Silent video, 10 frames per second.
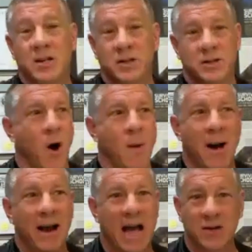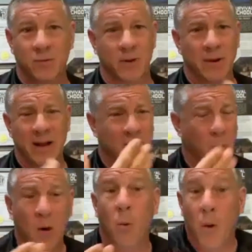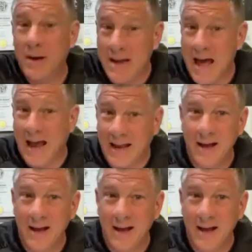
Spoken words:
So all my guys only really have to work one day,